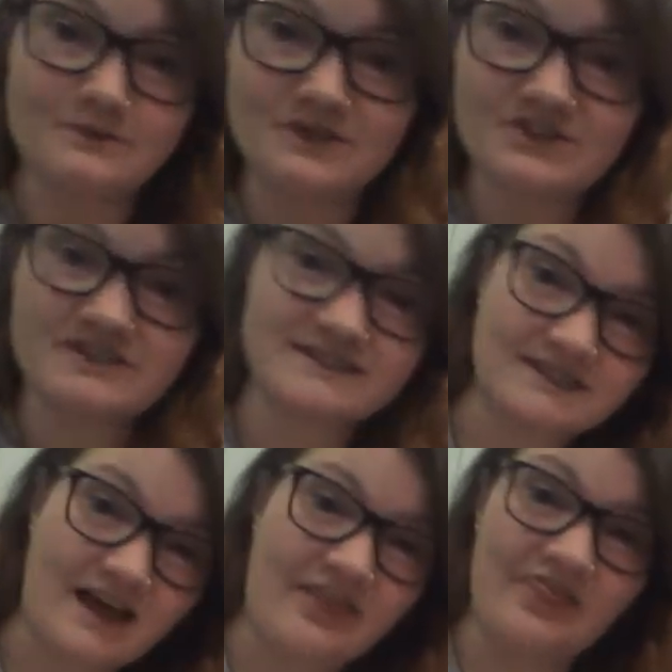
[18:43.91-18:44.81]
which is
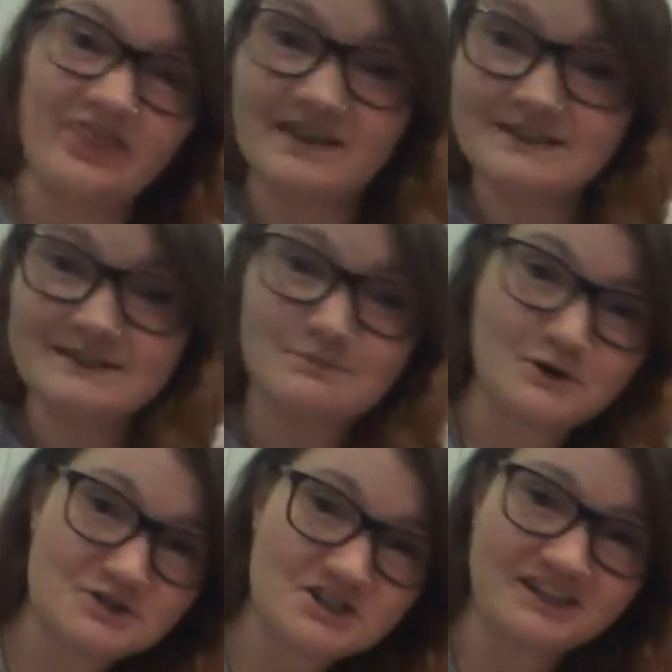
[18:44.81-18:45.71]
this
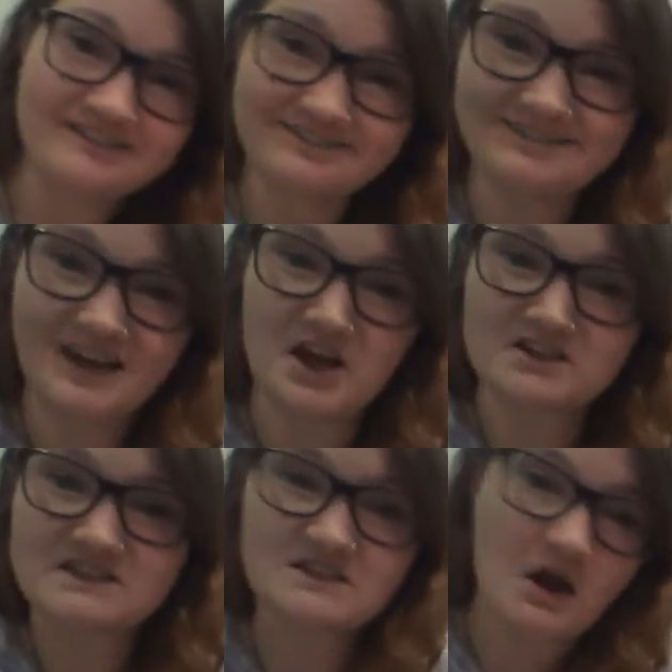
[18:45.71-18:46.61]
motion,
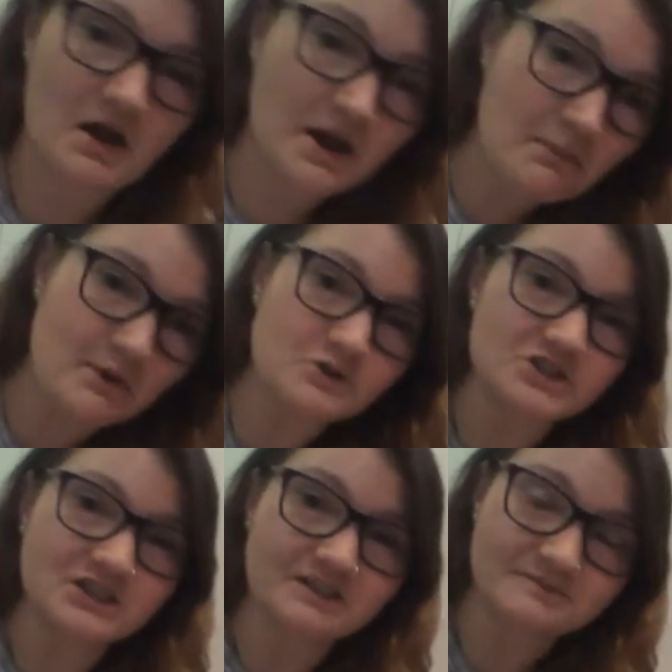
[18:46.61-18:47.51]
a sawing
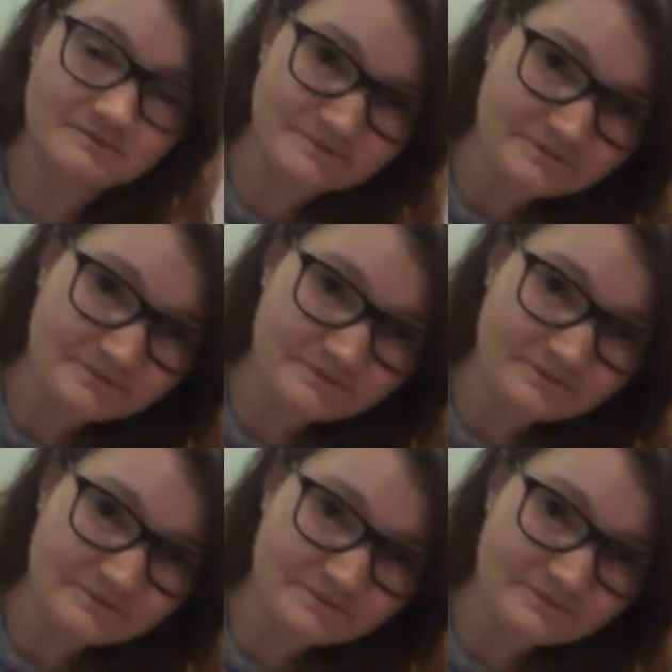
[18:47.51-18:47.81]
motion,